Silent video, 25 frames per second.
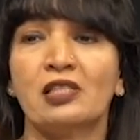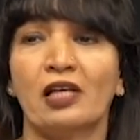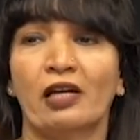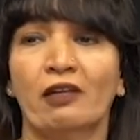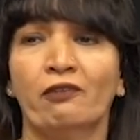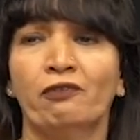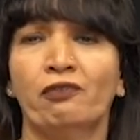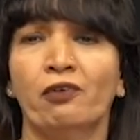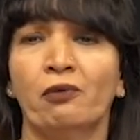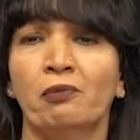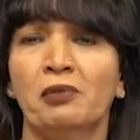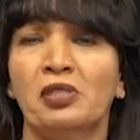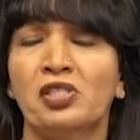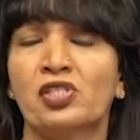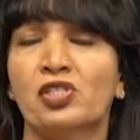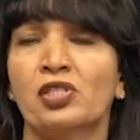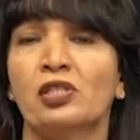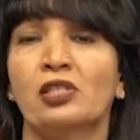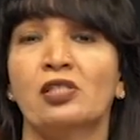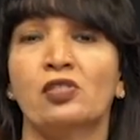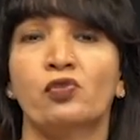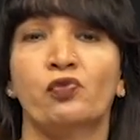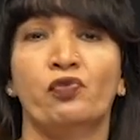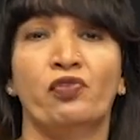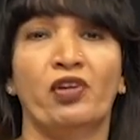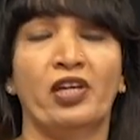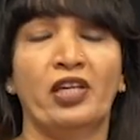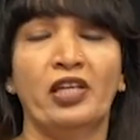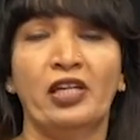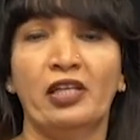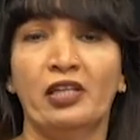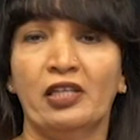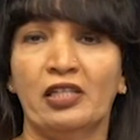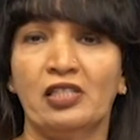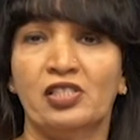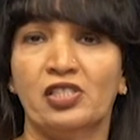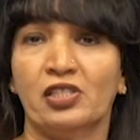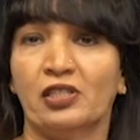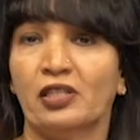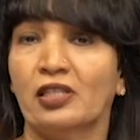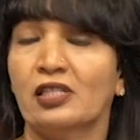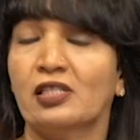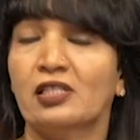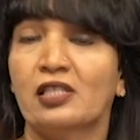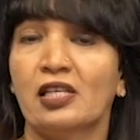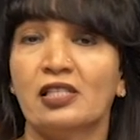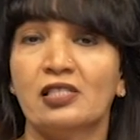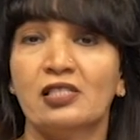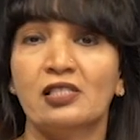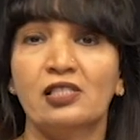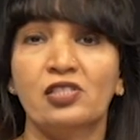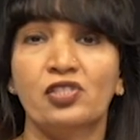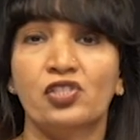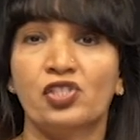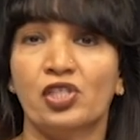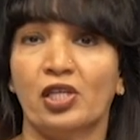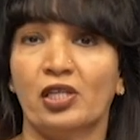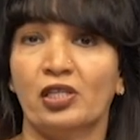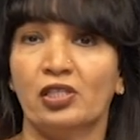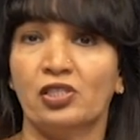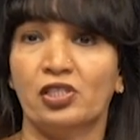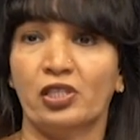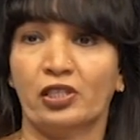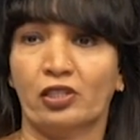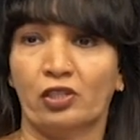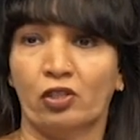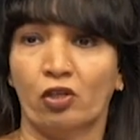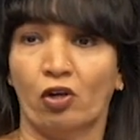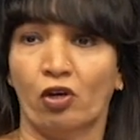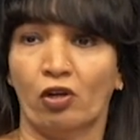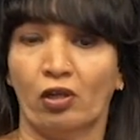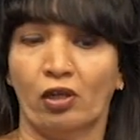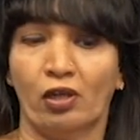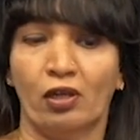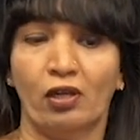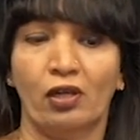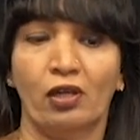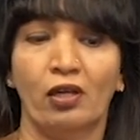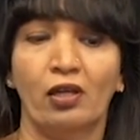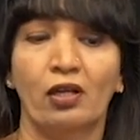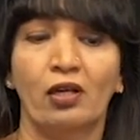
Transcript: conformation is very rigid, it does not change at all.